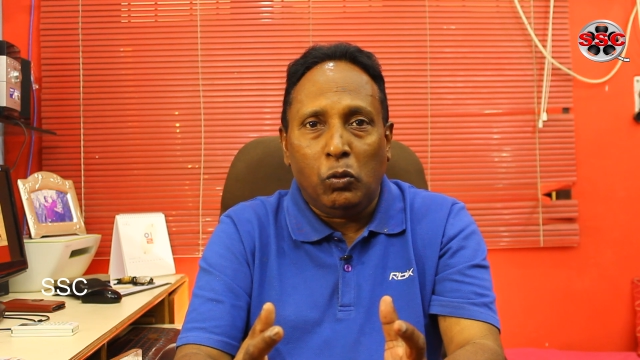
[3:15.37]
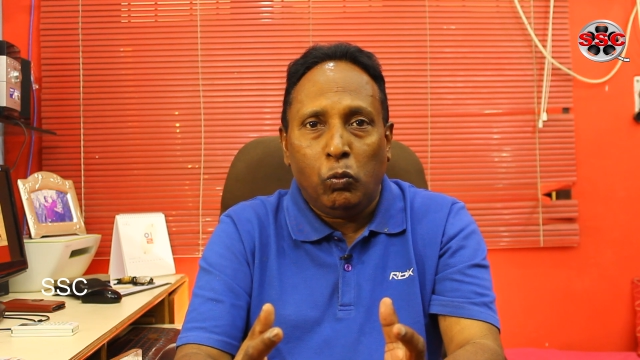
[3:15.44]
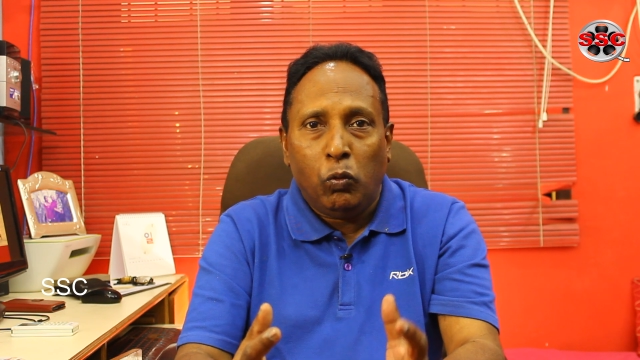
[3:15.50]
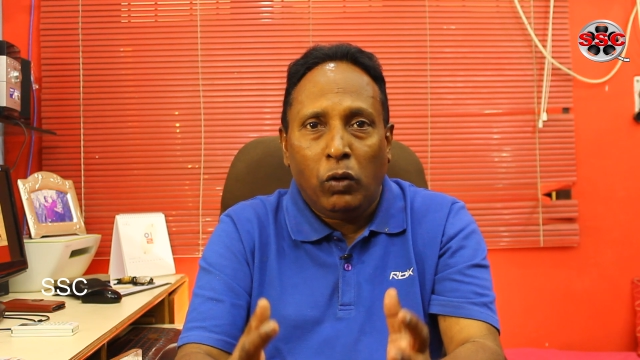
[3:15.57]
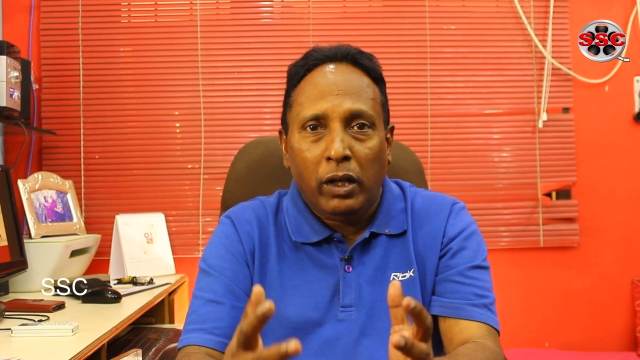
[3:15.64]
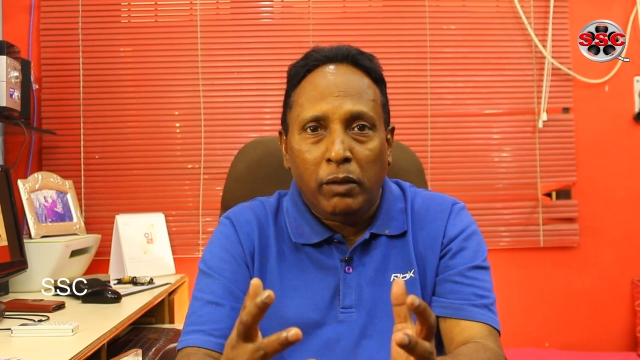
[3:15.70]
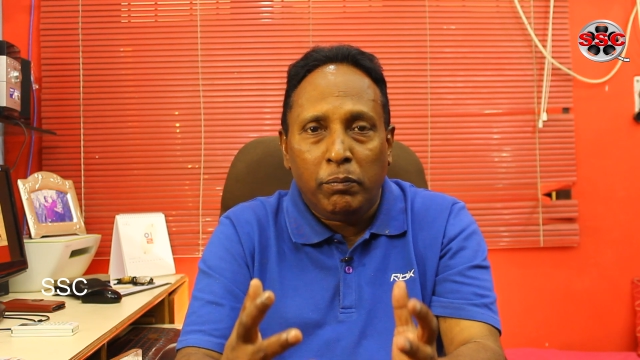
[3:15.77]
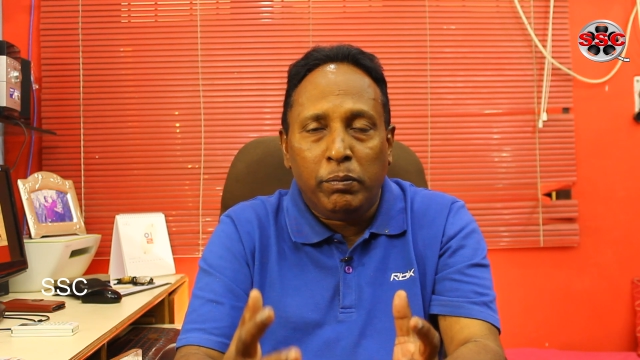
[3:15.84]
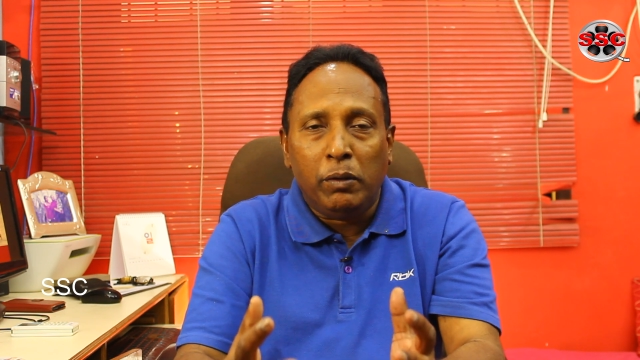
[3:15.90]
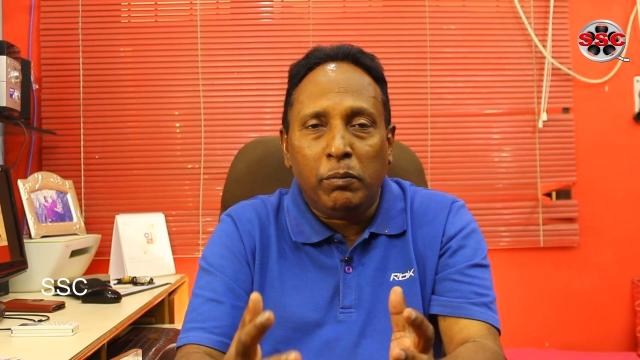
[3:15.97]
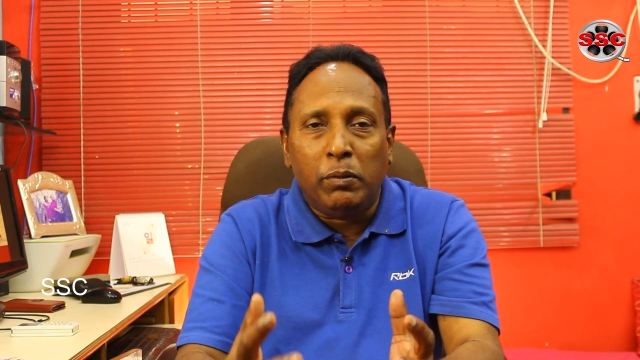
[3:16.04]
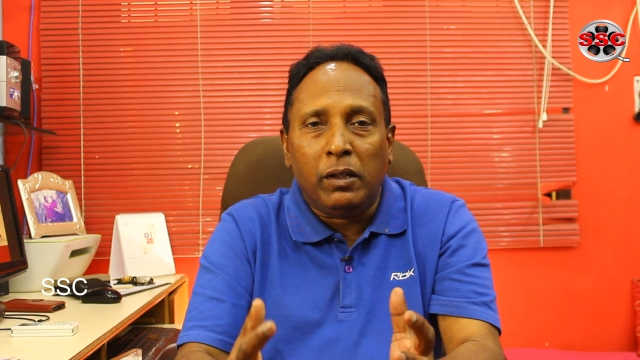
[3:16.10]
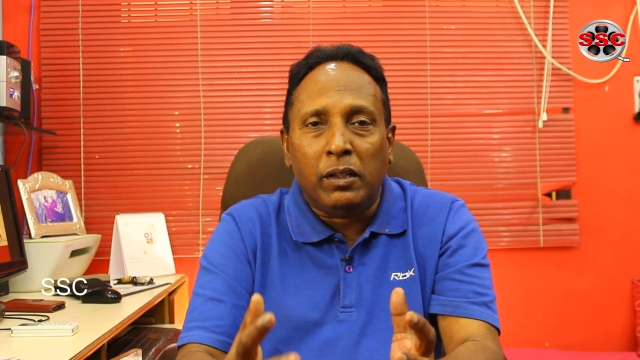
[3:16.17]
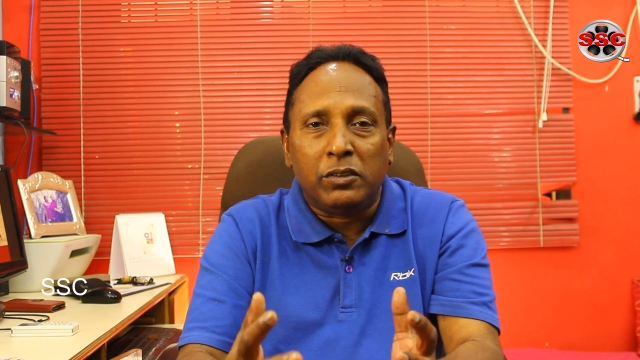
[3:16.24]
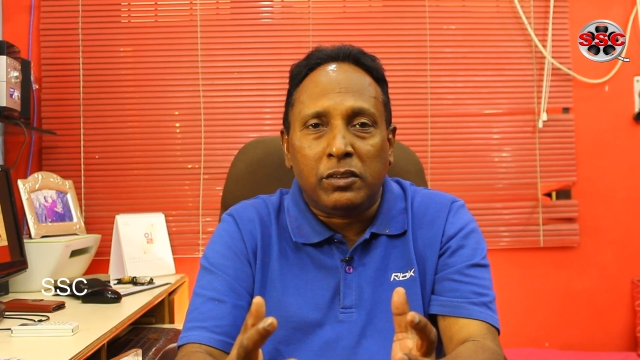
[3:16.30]
why
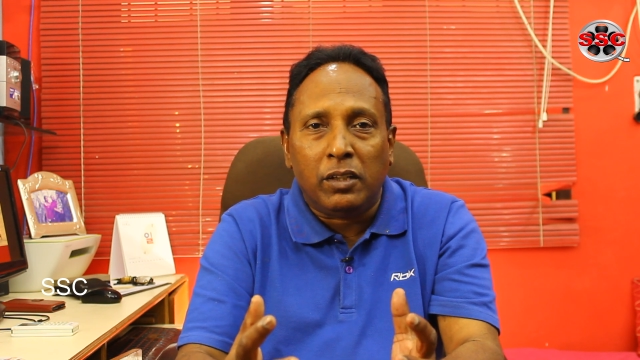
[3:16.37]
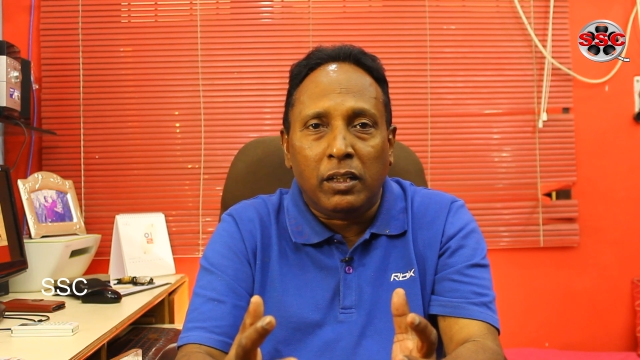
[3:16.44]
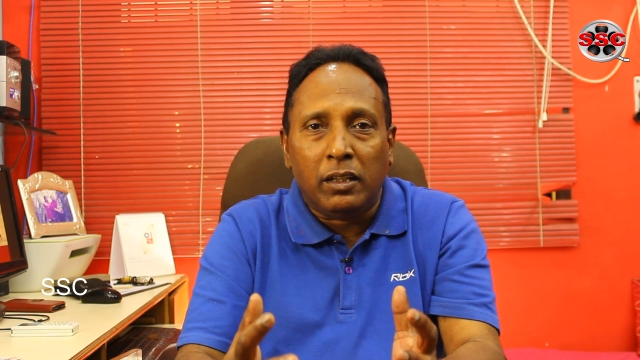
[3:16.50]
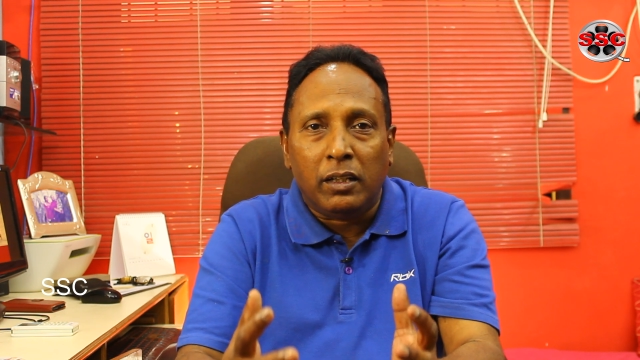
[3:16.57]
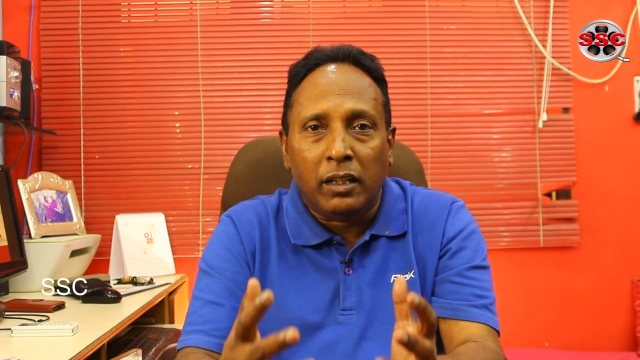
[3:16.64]
people are still